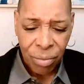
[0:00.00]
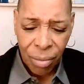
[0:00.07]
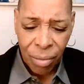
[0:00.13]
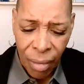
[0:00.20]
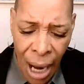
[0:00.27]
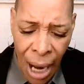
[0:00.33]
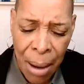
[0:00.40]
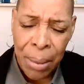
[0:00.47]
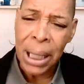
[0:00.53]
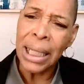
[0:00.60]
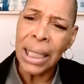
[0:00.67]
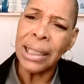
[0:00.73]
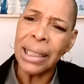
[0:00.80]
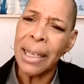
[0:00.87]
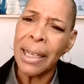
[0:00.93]
I'm cleaning
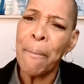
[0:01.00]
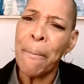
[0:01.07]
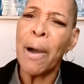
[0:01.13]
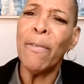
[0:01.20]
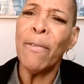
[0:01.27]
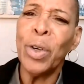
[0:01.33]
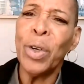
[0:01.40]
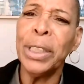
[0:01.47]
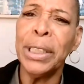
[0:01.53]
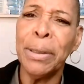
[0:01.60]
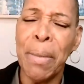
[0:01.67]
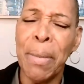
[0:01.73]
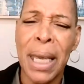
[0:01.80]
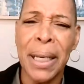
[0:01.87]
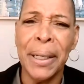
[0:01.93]
out my
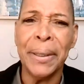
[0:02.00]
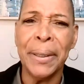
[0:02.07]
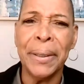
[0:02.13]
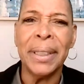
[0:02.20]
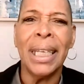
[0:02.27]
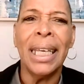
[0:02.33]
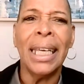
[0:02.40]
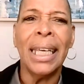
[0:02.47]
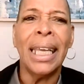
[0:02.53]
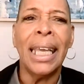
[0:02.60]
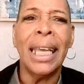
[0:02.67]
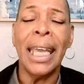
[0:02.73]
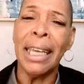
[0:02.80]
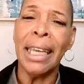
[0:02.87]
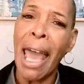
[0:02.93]
voicemails,
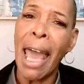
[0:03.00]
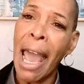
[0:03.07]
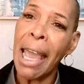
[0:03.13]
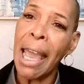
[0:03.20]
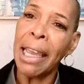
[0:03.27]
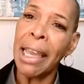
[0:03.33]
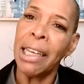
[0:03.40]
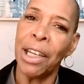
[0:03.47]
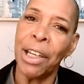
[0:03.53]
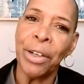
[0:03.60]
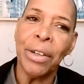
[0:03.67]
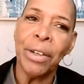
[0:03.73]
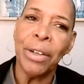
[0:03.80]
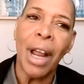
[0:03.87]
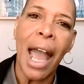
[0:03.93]
and
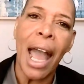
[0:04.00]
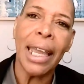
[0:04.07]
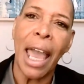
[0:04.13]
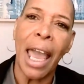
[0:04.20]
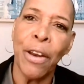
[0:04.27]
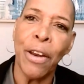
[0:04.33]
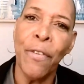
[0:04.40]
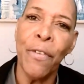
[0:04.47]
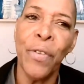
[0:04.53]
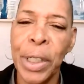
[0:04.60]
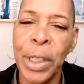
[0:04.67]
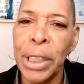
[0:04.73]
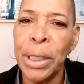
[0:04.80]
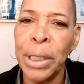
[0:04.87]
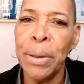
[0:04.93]
I got a
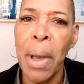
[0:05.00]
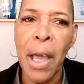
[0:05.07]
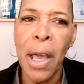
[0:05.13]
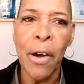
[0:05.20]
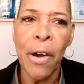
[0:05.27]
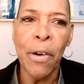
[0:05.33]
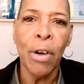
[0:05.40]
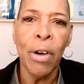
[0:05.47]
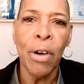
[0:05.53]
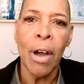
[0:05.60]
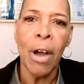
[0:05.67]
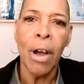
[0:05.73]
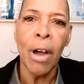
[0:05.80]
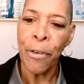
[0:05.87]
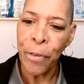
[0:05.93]
voicemail
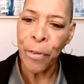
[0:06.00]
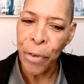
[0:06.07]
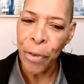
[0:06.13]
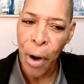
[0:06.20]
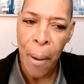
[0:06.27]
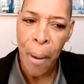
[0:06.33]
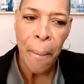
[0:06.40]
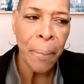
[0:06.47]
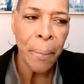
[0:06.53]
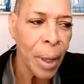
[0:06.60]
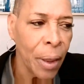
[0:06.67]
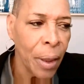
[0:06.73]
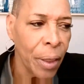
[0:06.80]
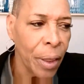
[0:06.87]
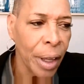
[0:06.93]
from
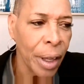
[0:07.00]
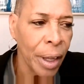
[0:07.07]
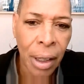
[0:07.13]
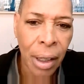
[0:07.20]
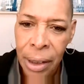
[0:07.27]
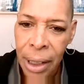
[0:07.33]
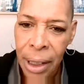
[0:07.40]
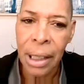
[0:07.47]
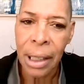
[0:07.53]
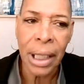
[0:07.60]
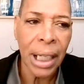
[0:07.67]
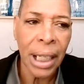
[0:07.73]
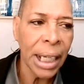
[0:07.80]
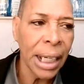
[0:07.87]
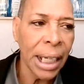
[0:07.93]
the
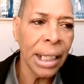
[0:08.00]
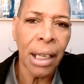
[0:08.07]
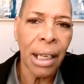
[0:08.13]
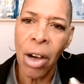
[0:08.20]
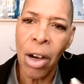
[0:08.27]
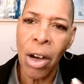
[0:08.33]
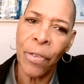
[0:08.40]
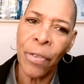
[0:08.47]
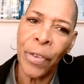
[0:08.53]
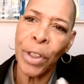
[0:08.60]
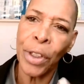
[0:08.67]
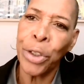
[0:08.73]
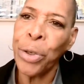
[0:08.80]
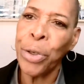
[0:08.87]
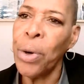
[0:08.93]
lead of the
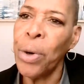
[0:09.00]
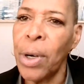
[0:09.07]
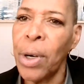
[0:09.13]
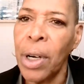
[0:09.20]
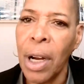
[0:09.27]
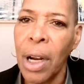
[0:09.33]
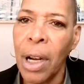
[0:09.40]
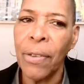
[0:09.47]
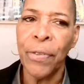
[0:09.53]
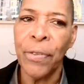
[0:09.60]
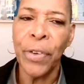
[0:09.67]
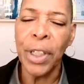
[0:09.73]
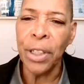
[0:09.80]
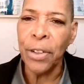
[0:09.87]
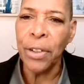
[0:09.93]
tour for the
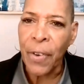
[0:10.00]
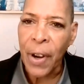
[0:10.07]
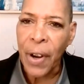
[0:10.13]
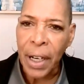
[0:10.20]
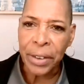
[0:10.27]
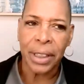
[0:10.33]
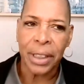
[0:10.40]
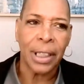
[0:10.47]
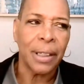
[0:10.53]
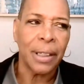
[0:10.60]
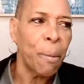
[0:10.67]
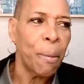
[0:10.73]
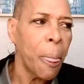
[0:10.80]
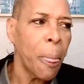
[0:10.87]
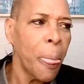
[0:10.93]
university.
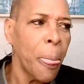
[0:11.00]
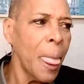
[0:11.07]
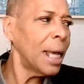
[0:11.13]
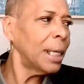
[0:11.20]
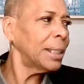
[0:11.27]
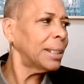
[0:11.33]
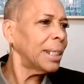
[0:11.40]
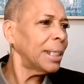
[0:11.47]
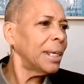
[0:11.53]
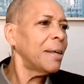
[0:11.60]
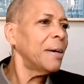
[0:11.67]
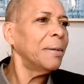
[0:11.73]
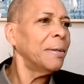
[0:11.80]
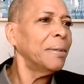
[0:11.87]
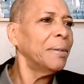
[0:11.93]
I said, "Oh
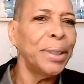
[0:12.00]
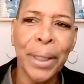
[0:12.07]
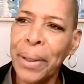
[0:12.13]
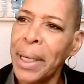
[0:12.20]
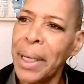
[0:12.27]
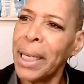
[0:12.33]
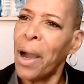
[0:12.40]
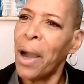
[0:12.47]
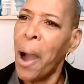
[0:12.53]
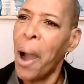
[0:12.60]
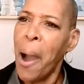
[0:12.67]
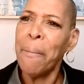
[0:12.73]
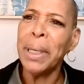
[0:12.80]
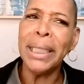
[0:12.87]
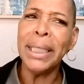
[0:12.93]
shoot, he called me
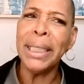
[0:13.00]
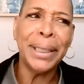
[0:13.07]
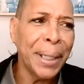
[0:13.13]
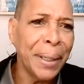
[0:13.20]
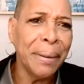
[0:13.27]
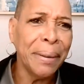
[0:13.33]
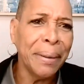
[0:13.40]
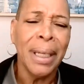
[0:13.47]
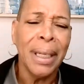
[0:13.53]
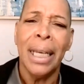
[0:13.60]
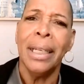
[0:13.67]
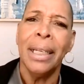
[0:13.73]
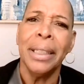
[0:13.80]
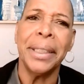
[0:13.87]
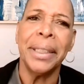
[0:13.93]
too."
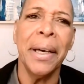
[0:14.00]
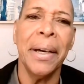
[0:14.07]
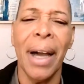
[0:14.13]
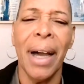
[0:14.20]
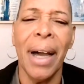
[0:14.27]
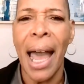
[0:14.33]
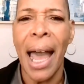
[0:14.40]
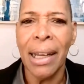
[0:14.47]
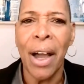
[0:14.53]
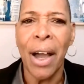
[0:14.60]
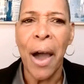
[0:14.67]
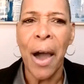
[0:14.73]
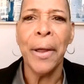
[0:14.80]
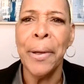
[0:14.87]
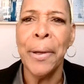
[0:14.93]
So I
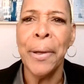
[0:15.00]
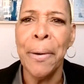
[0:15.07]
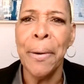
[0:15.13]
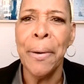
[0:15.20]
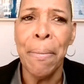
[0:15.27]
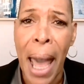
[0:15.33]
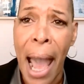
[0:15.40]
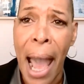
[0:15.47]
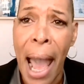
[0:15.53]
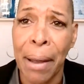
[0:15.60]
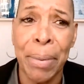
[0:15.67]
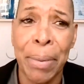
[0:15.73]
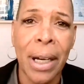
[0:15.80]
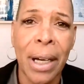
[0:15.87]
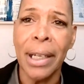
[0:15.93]
called him back
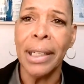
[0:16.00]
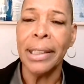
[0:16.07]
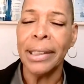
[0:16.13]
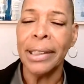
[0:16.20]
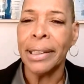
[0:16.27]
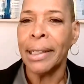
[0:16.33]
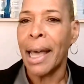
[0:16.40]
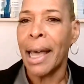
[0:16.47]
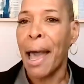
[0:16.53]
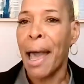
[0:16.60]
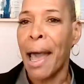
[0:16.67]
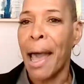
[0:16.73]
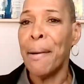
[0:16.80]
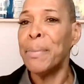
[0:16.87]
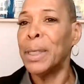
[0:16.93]
because I
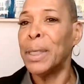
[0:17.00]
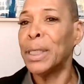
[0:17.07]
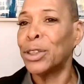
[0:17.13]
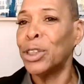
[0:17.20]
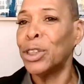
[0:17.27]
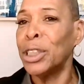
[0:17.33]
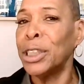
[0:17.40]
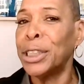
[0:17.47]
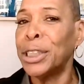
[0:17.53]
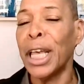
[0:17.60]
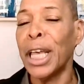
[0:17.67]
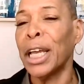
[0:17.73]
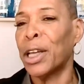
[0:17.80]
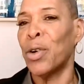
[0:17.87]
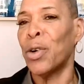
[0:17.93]
missed the
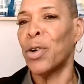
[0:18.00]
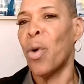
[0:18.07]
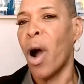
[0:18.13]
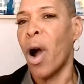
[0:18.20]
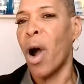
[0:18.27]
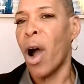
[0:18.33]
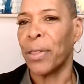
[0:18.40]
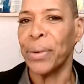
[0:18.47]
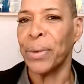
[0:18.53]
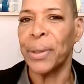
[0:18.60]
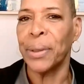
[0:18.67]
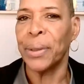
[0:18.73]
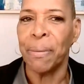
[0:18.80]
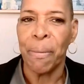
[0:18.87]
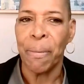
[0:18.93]
second walk.
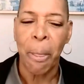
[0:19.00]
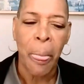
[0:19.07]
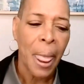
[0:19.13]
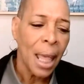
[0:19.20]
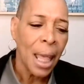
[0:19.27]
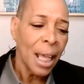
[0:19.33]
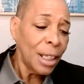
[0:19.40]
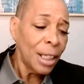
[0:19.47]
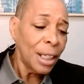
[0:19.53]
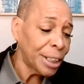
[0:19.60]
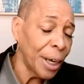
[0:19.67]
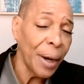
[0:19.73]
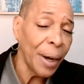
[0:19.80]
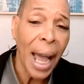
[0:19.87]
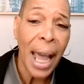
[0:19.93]
So
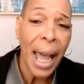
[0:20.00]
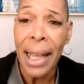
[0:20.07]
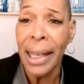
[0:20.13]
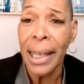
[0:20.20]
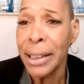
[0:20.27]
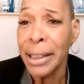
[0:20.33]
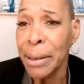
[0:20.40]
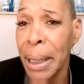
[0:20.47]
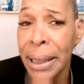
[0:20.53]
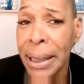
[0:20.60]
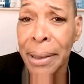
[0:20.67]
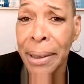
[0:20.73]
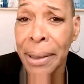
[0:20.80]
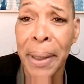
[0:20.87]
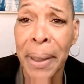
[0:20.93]
I asked him, I said,
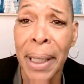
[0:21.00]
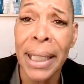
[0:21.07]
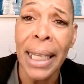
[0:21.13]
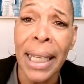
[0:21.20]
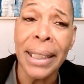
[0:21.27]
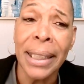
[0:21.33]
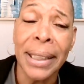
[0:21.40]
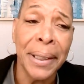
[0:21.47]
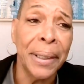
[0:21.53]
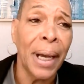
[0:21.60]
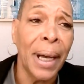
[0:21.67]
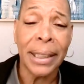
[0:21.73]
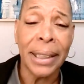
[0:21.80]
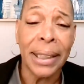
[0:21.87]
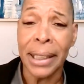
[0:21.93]
"Well, can I still?" I
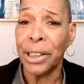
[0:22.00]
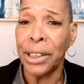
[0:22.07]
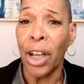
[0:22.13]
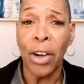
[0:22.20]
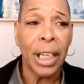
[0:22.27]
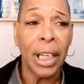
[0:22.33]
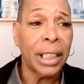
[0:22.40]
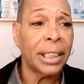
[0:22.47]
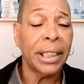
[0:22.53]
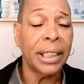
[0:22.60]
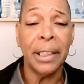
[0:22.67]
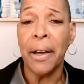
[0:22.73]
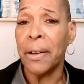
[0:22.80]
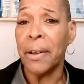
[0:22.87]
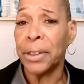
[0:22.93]
said, "Y'all sent
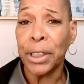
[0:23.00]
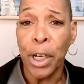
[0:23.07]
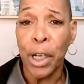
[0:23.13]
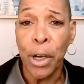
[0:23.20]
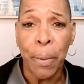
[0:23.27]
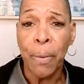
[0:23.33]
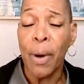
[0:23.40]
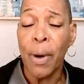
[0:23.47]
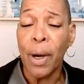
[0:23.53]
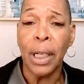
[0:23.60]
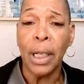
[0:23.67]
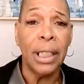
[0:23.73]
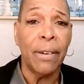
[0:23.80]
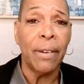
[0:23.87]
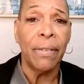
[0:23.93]
all the scope of work and
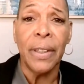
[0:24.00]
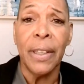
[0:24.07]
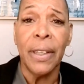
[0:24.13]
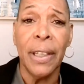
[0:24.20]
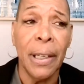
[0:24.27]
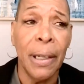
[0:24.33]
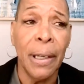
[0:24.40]
everything."